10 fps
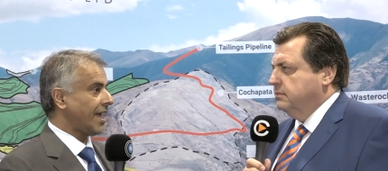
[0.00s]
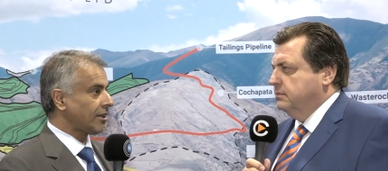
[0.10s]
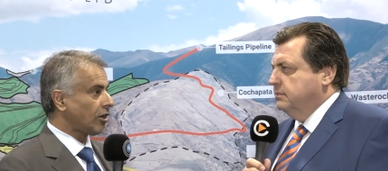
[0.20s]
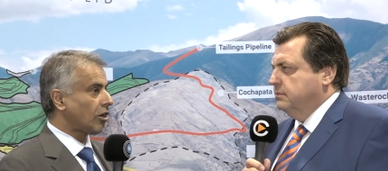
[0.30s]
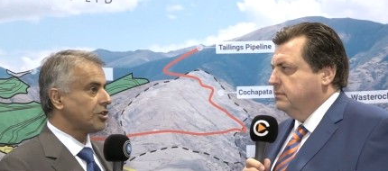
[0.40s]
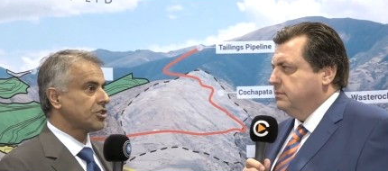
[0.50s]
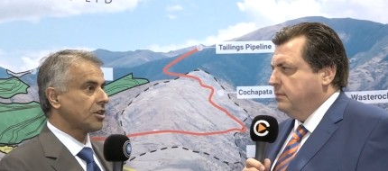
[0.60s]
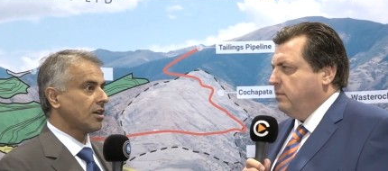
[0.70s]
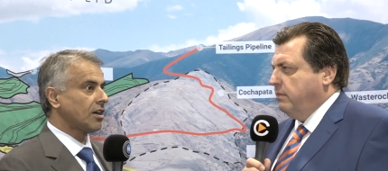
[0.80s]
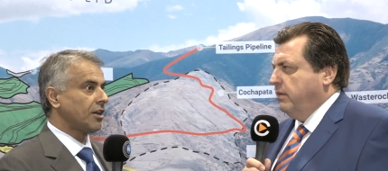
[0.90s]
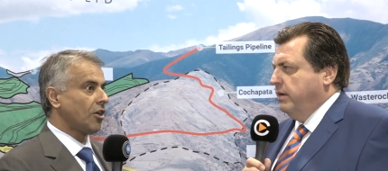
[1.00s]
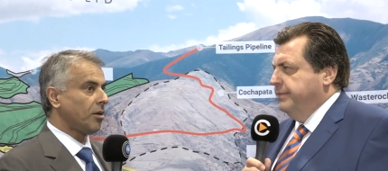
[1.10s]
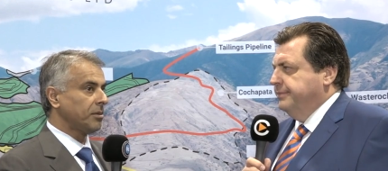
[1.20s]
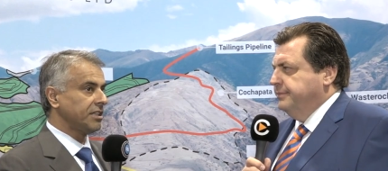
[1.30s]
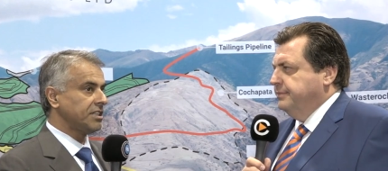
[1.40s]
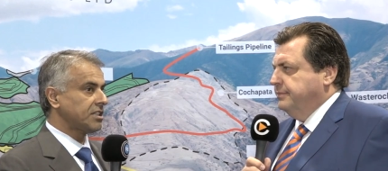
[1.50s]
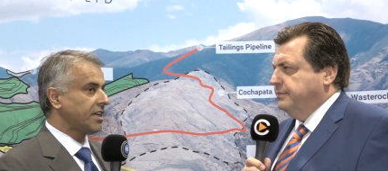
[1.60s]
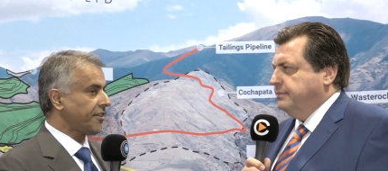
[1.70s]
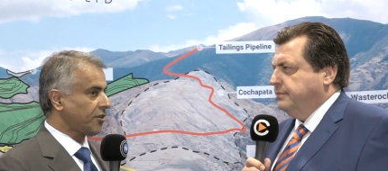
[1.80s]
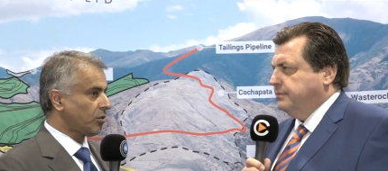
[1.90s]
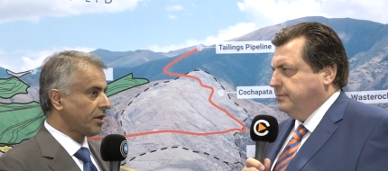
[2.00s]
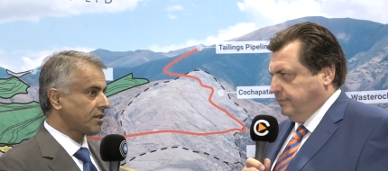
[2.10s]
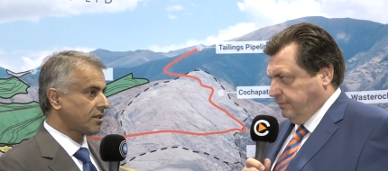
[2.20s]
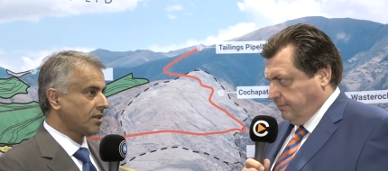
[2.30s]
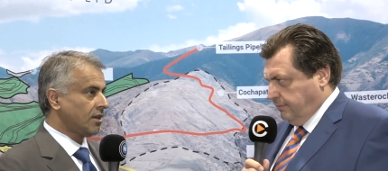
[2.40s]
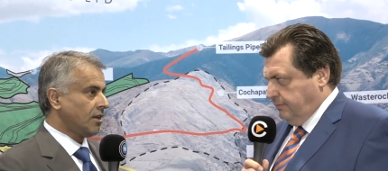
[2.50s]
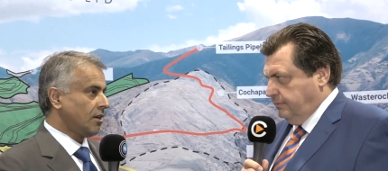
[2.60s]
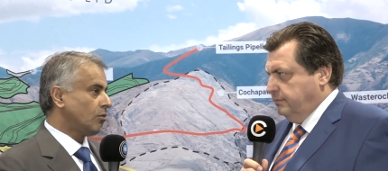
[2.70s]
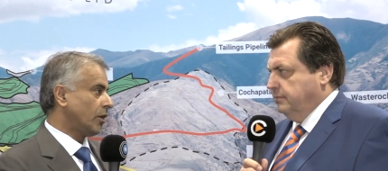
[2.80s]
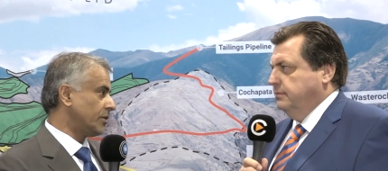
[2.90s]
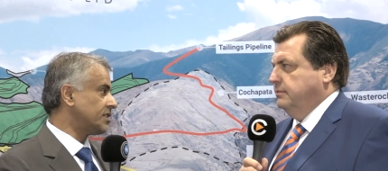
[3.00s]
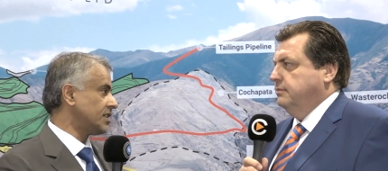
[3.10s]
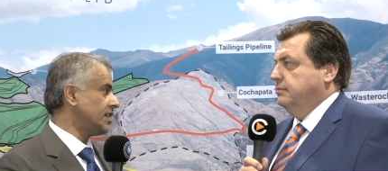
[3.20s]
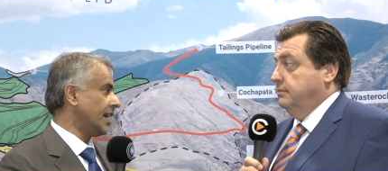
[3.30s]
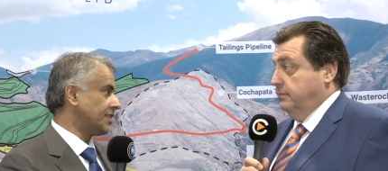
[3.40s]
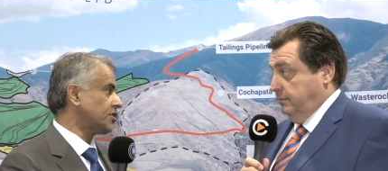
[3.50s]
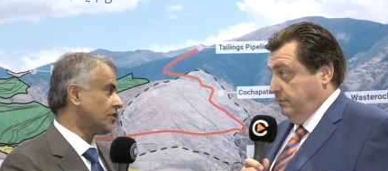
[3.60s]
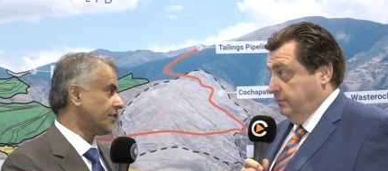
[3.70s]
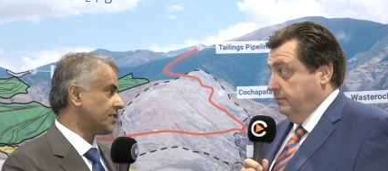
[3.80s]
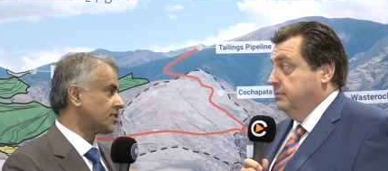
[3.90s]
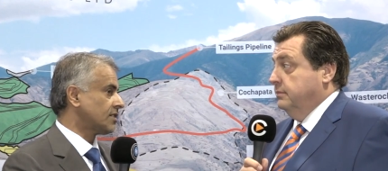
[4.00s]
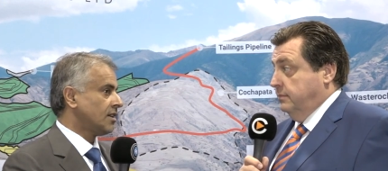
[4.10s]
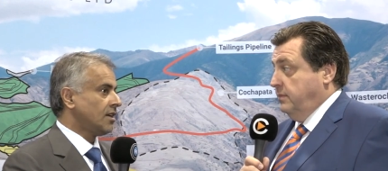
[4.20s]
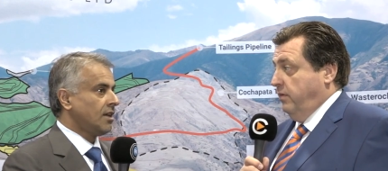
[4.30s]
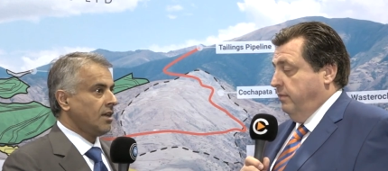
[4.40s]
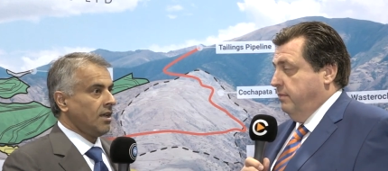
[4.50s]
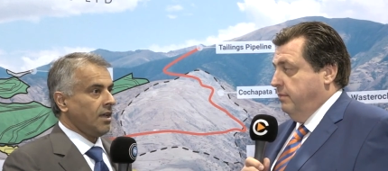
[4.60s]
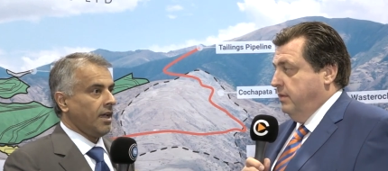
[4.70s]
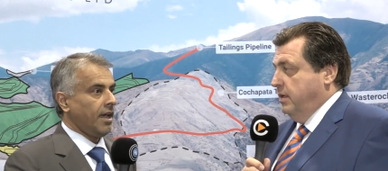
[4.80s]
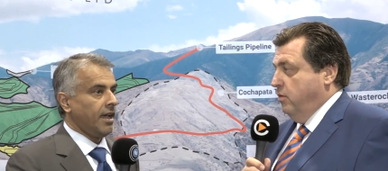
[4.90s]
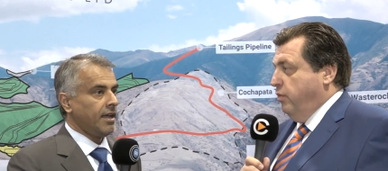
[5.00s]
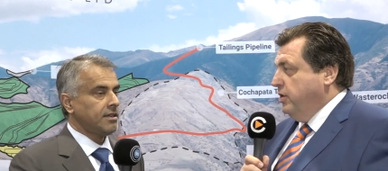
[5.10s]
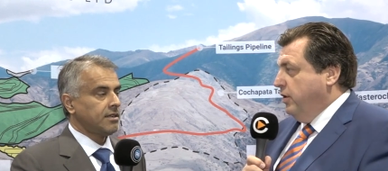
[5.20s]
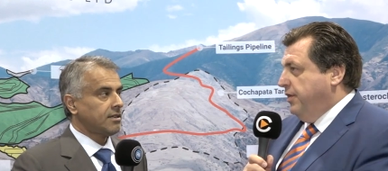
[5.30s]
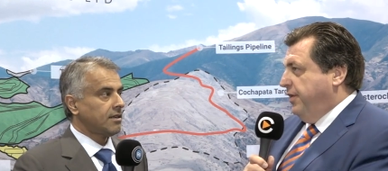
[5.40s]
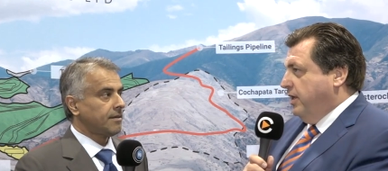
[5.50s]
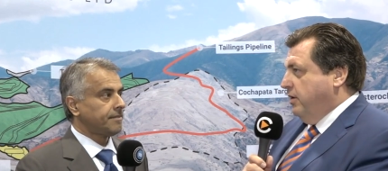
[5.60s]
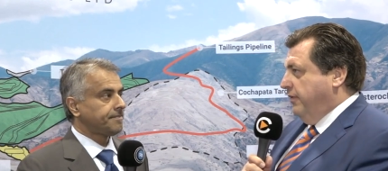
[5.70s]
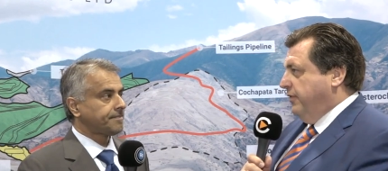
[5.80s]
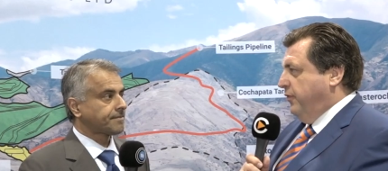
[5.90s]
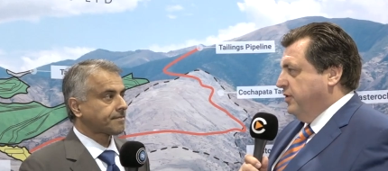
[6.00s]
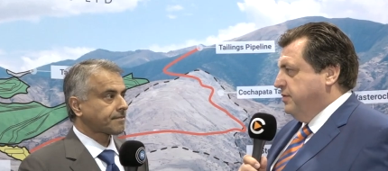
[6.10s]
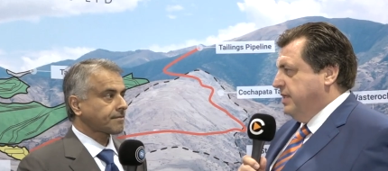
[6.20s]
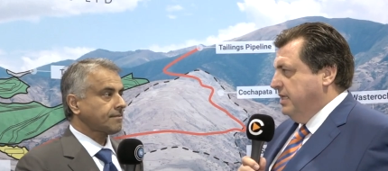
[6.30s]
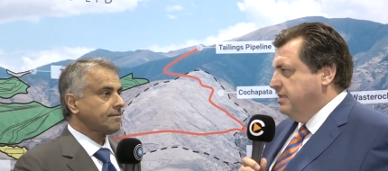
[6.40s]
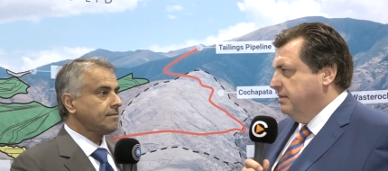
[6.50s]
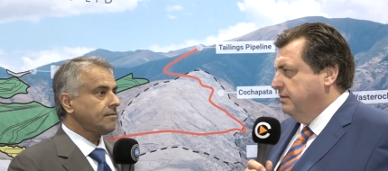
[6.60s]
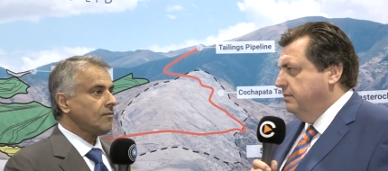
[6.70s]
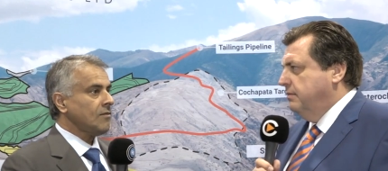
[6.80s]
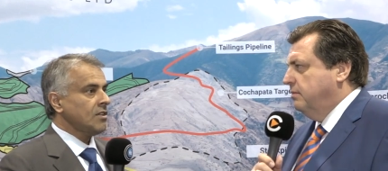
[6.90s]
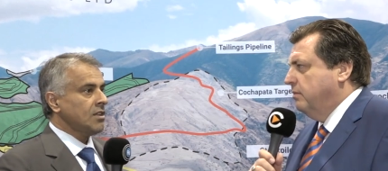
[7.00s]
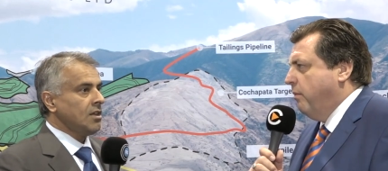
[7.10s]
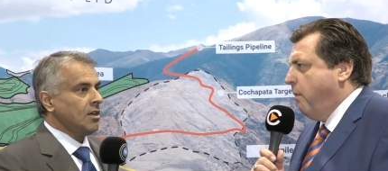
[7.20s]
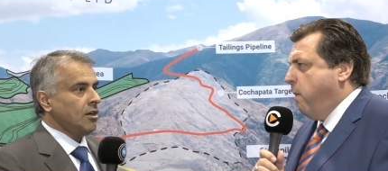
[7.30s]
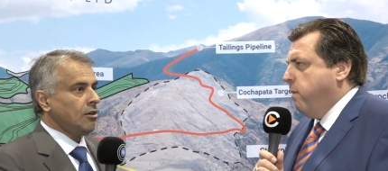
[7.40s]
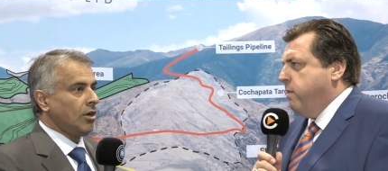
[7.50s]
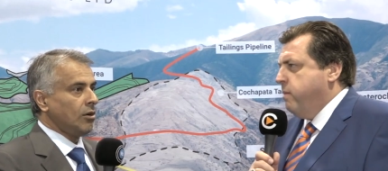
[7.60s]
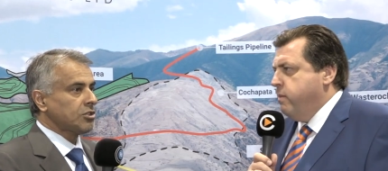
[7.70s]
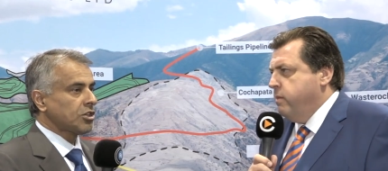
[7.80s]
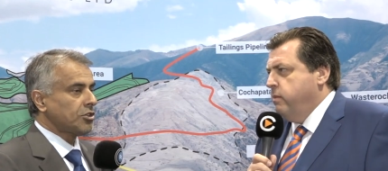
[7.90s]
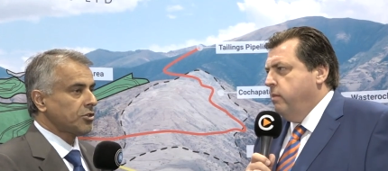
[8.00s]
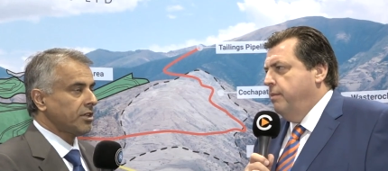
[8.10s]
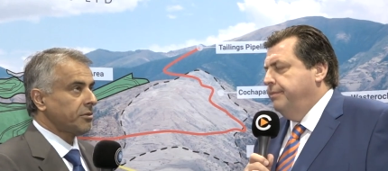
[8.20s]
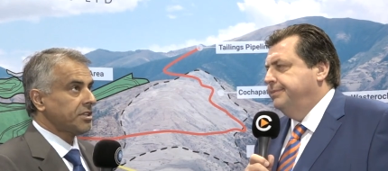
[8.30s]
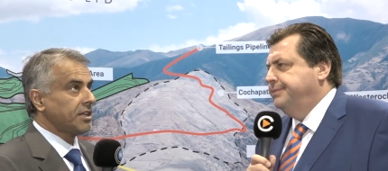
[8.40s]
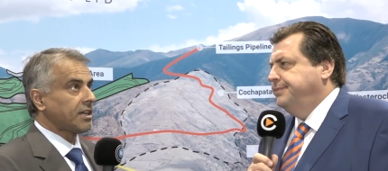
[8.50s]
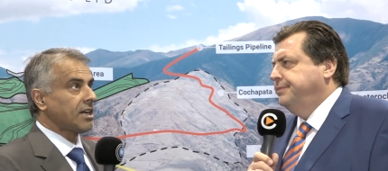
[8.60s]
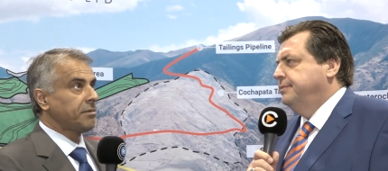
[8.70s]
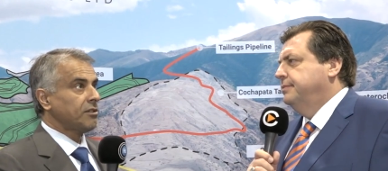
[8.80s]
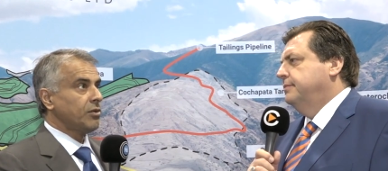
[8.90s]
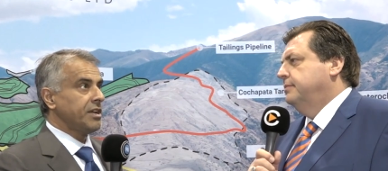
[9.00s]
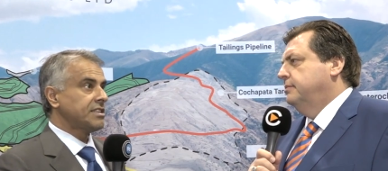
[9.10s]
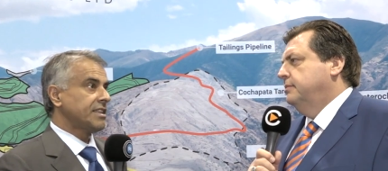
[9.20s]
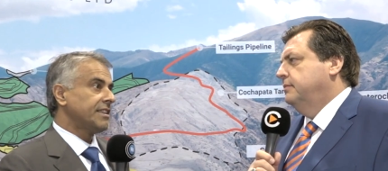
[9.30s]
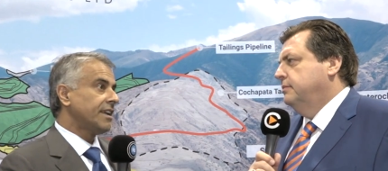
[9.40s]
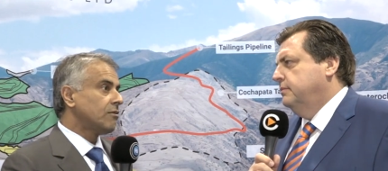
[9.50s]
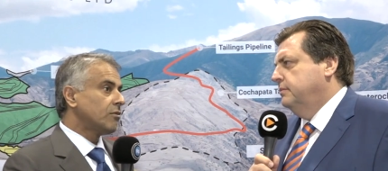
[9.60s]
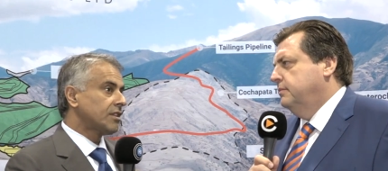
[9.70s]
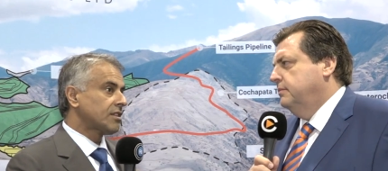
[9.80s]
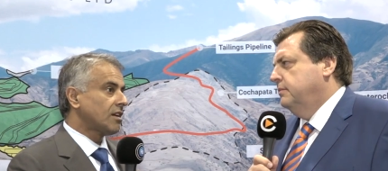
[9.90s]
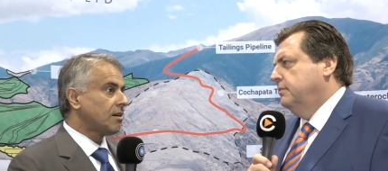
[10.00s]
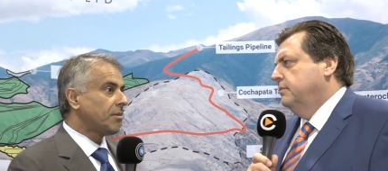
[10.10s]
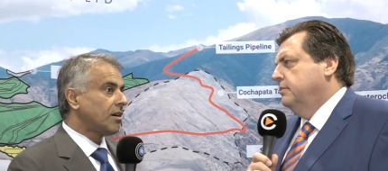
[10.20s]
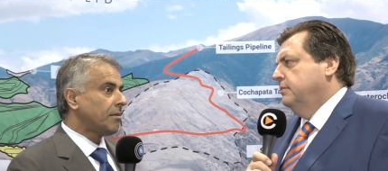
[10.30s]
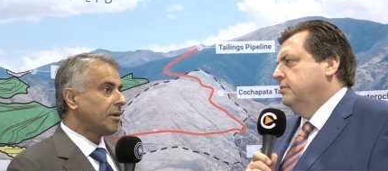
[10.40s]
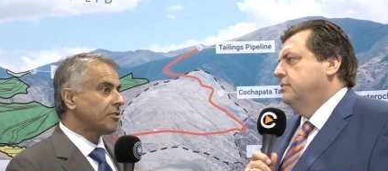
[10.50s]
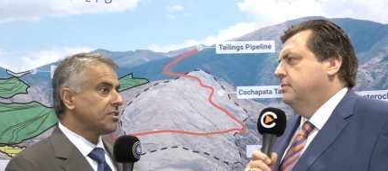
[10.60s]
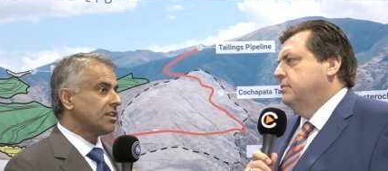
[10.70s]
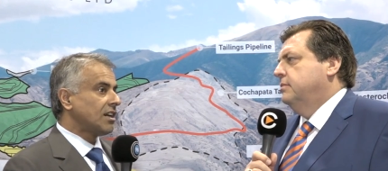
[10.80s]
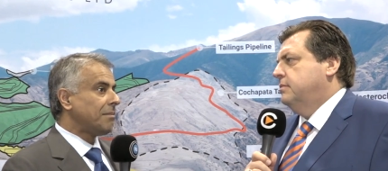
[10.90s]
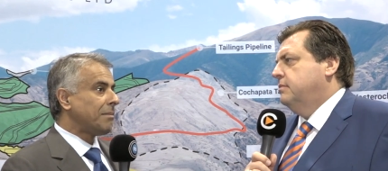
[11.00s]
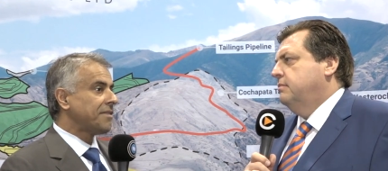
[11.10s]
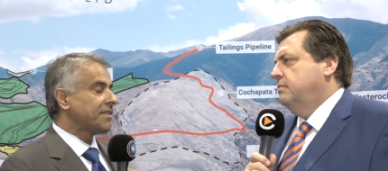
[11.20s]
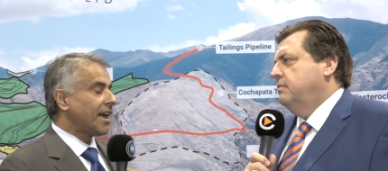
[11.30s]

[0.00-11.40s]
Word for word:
Speaker 1: that large uh, anomaly together with what we see at surface. Mm -hmm. when do you
Speaker 2: think you have the first results?
Speaker 1: Well, we'll start drilling within a couple of weeks, and then with uh, about uh, a month